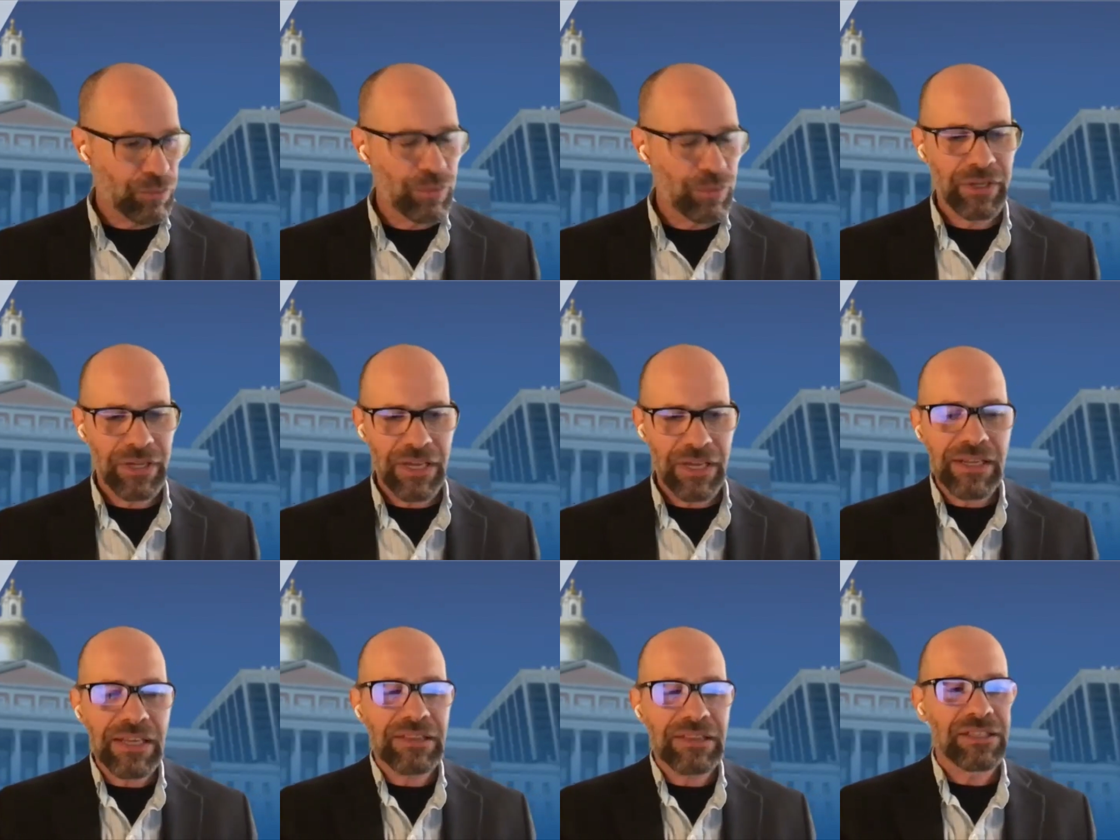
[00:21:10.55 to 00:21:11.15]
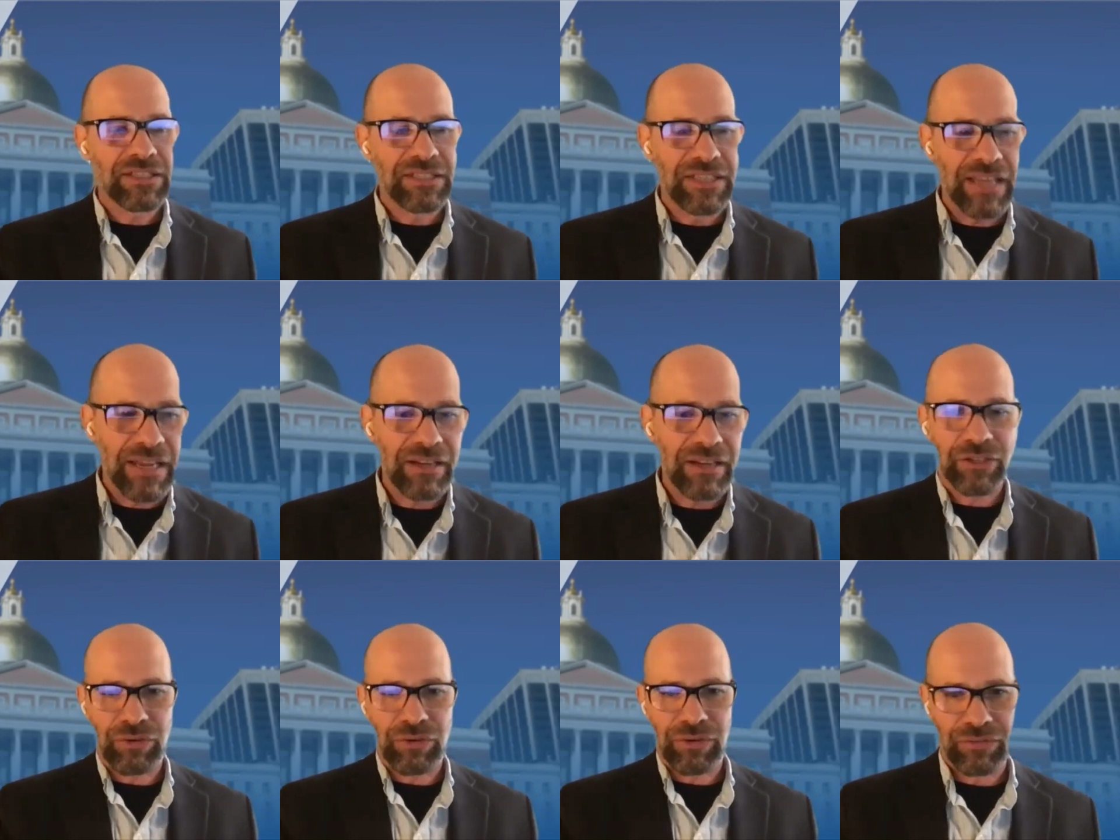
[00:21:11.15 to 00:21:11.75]
We can't get this
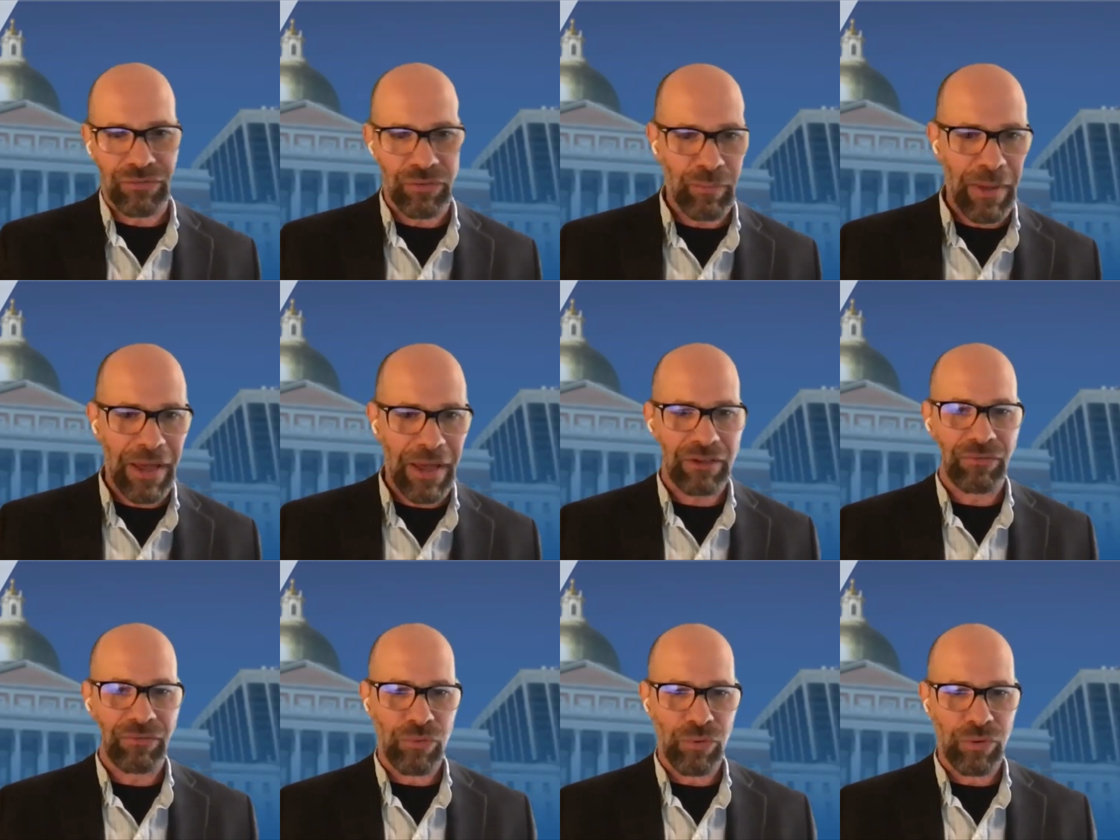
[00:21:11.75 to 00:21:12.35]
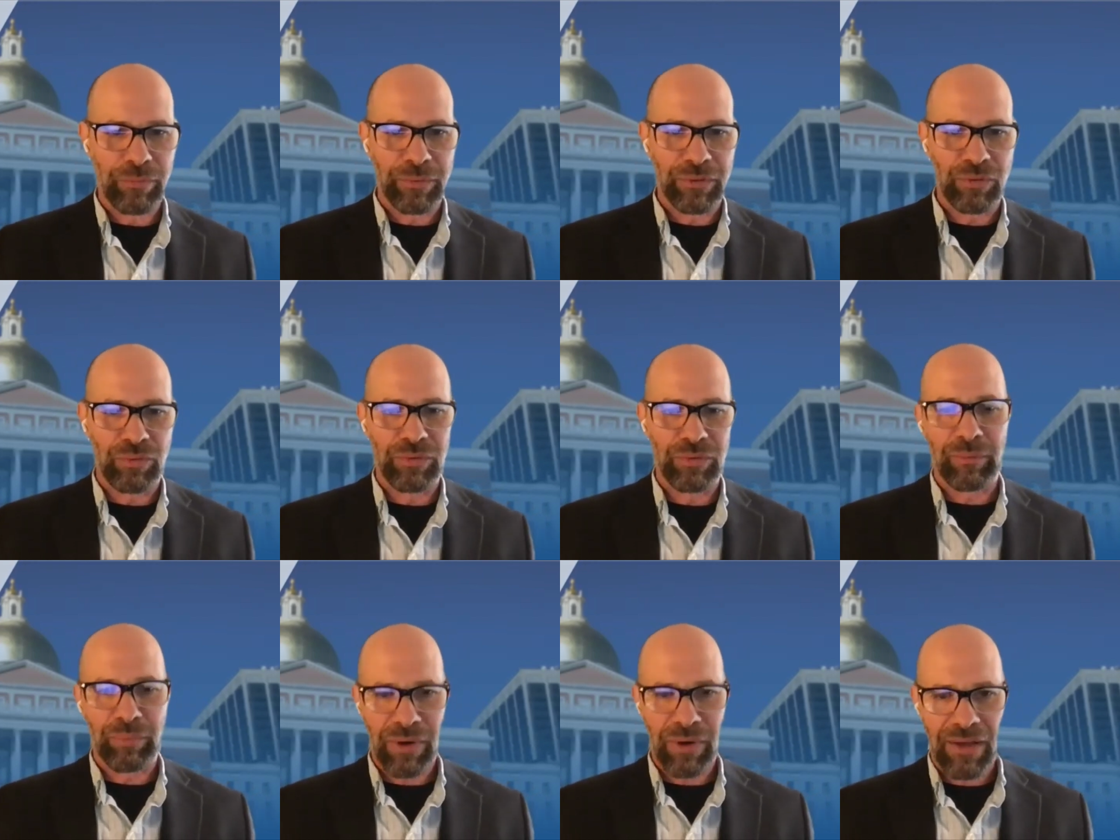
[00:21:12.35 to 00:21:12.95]
data transferred back and forth
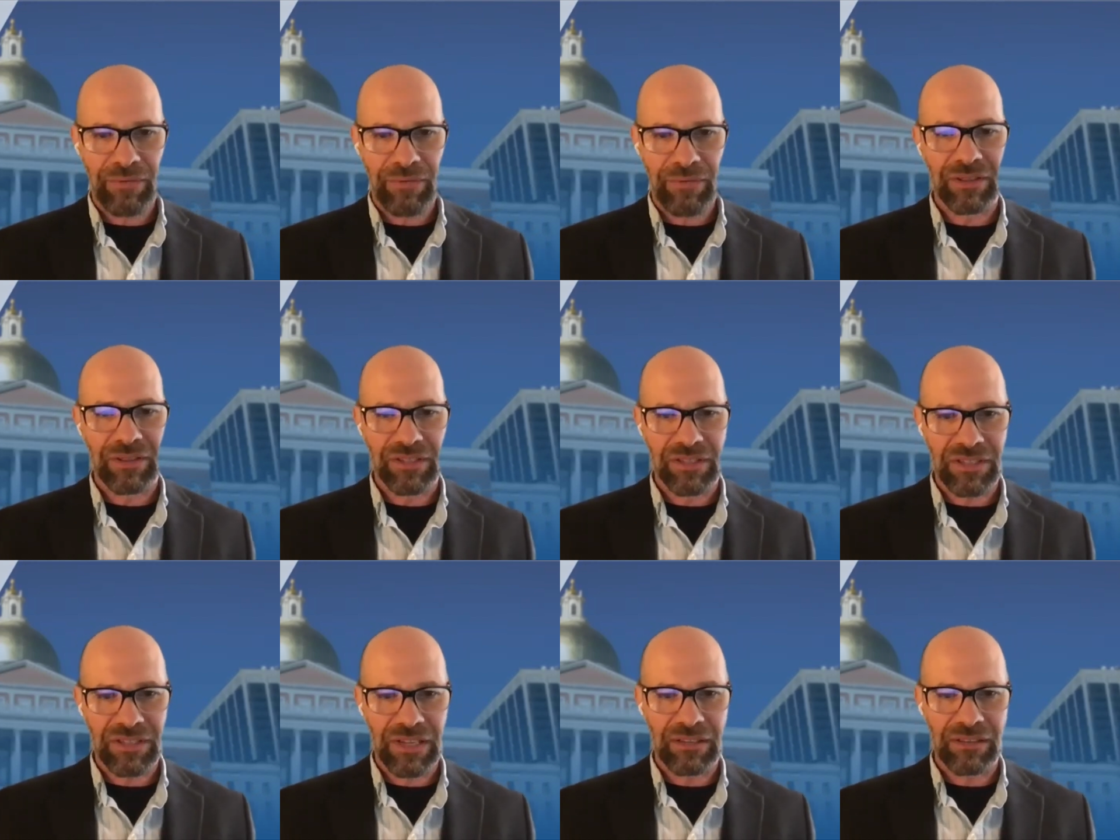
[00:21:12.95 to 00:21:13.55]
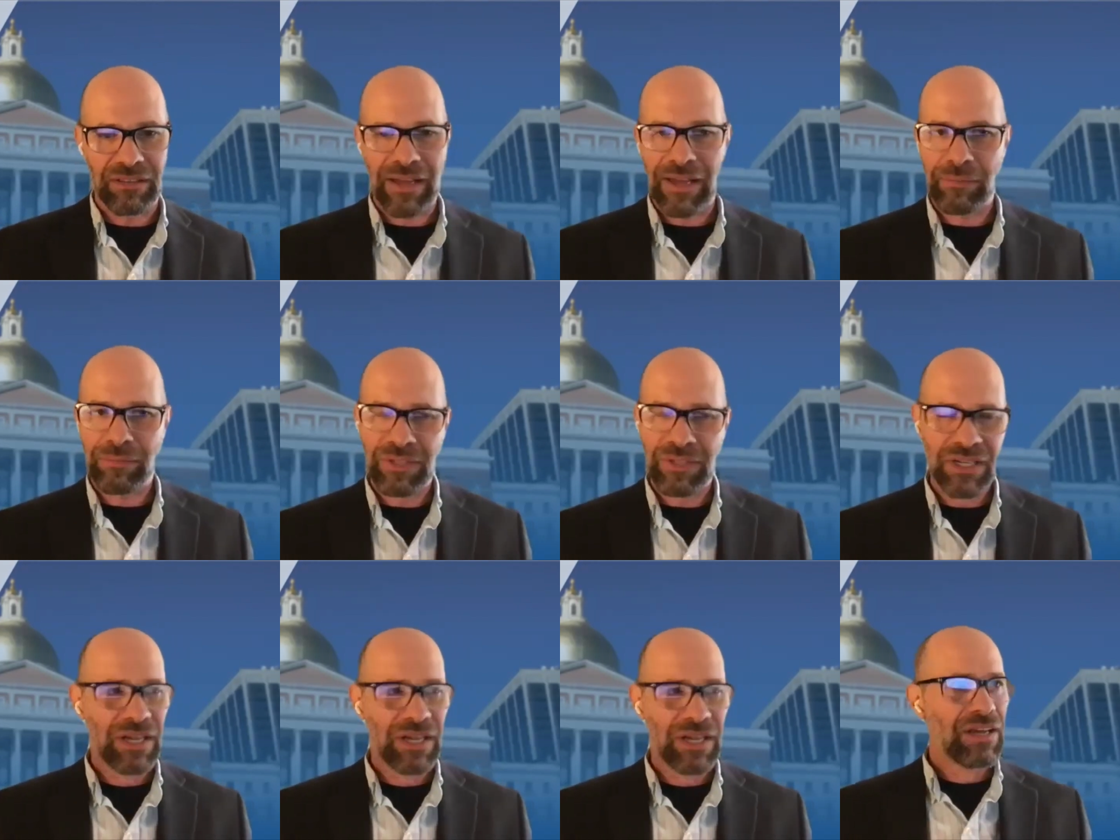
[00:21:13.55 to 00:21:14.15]
between the private and the state
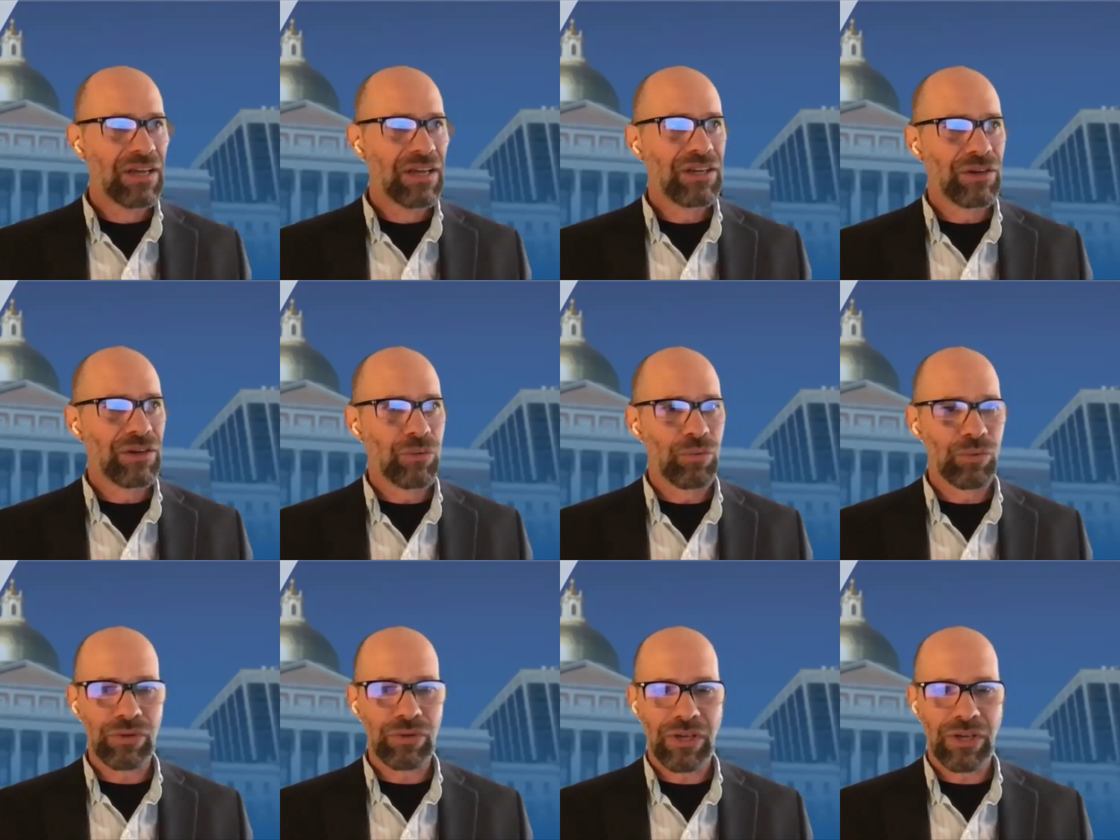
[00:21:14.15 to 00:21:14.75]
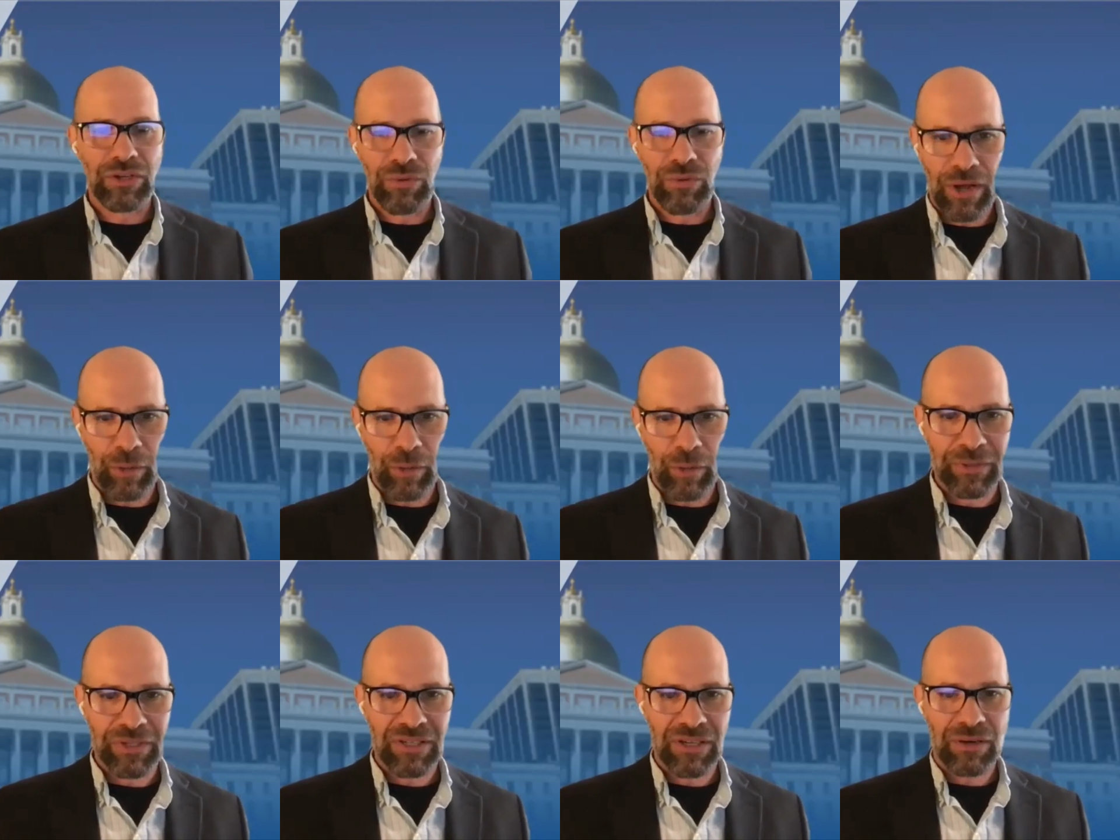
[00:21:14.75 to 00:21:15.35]
labs. Can you
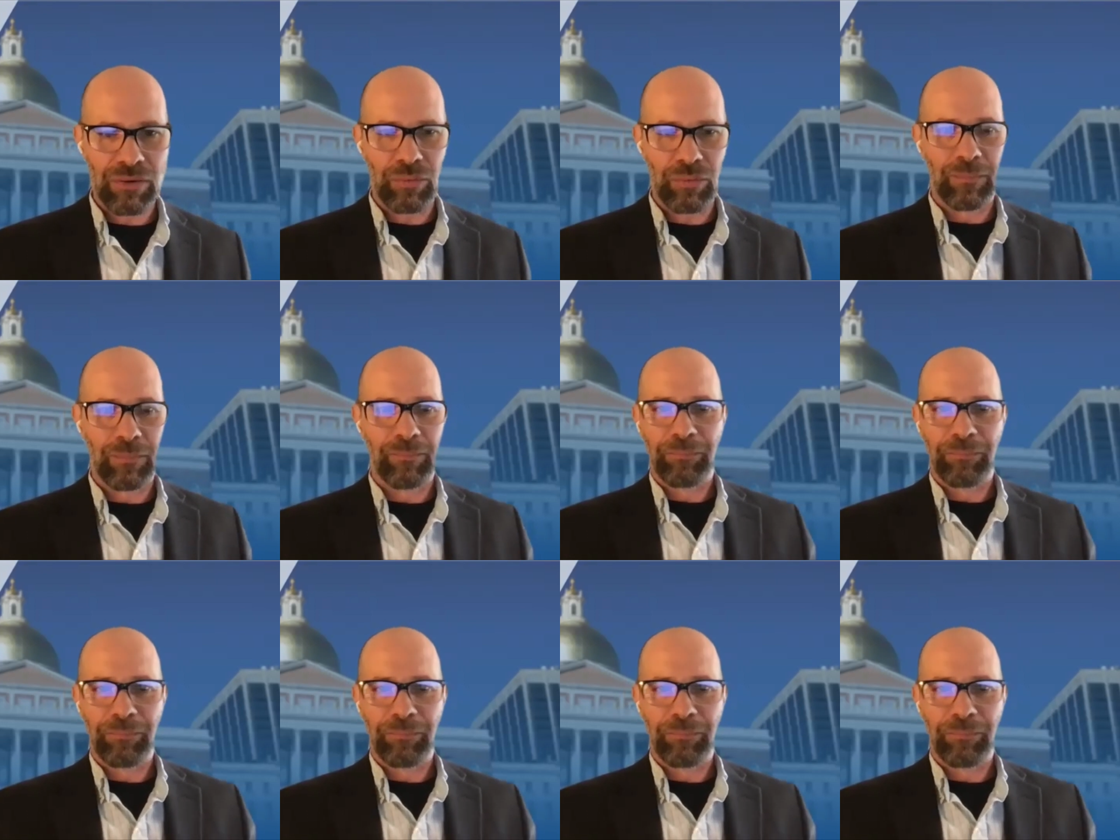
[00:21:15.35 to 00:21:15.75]
help us out?